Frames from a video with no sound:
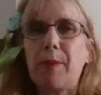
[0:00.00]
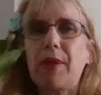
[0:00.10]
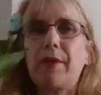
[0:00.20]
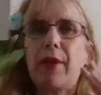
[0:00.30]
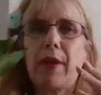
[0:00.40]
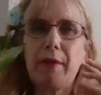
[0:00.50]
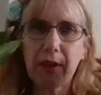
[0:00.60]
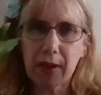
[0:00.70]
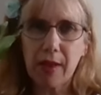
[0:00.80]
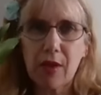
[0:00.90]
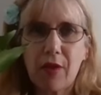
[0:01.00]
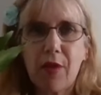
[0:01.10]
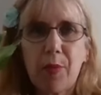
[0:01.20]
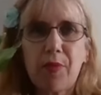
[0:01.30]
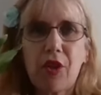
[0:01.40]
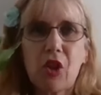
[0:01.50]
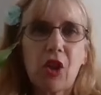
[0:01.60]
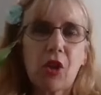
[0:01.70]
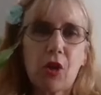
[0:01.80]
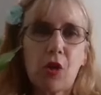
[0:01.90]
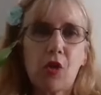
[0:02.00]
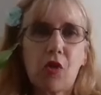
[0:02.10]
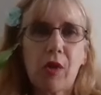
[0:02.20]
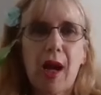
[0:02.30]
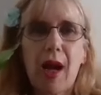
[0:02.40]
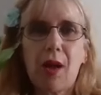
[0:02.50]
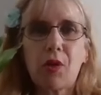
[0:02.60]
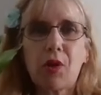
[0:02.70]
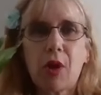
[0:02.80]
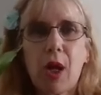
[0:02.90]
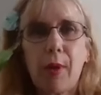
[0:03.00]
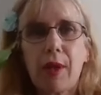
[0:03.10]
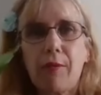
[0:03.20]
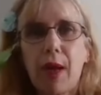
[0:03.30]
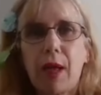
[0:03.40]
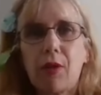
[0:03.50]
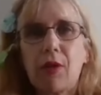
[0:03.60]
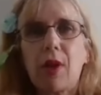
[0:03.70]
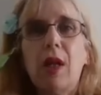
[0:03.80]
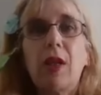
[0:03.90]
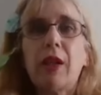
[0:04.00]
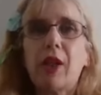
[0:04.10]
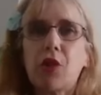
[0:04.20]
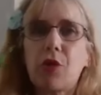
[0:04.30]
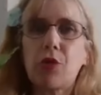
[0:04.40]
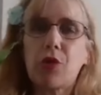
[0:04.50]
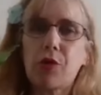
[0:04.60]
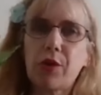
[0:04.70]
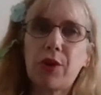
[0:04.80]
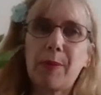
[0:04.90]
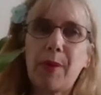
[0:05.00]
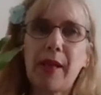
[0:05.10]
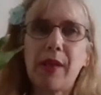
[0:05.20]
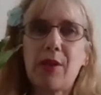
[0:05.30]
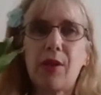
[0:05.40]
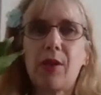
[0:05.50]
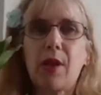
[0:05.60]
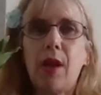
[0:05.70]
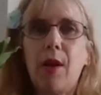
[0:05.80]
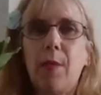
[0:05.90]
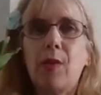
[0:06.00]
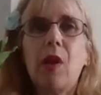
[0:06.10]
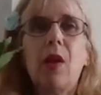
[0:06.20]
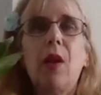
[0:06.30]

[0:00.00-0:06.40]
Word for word: But it, I'll have the sense of a British country house going round National Trust places, um,